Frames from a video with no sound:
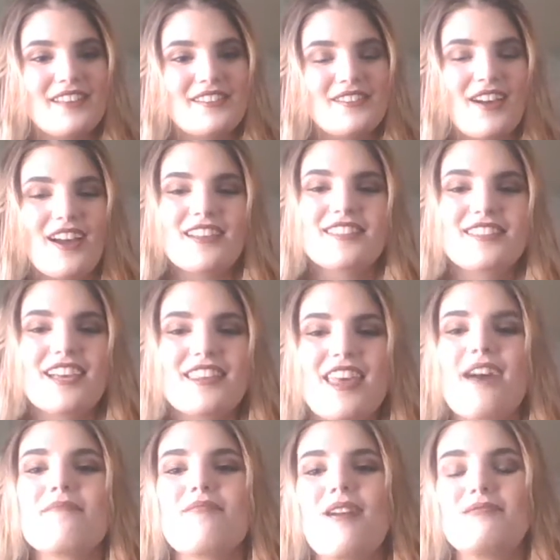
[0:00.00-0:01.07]
So I'd say
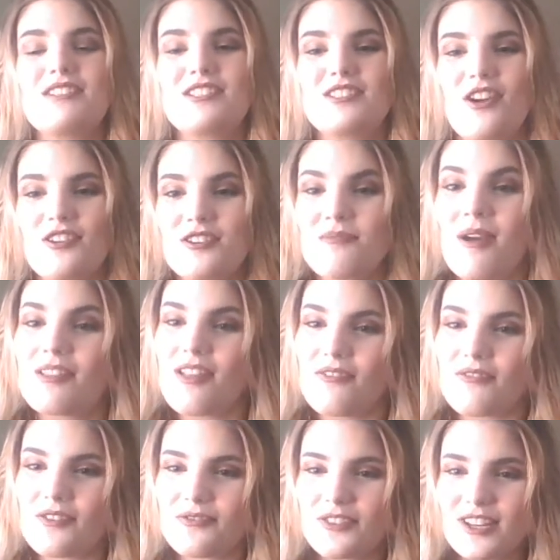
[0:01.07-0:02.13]
that probably started my
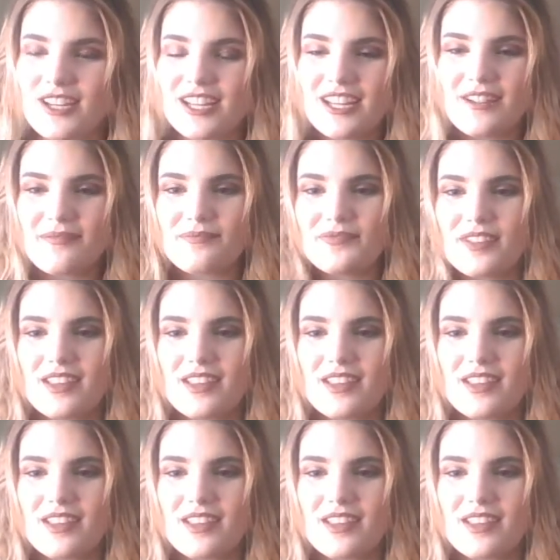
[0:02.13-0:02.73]
love of reading.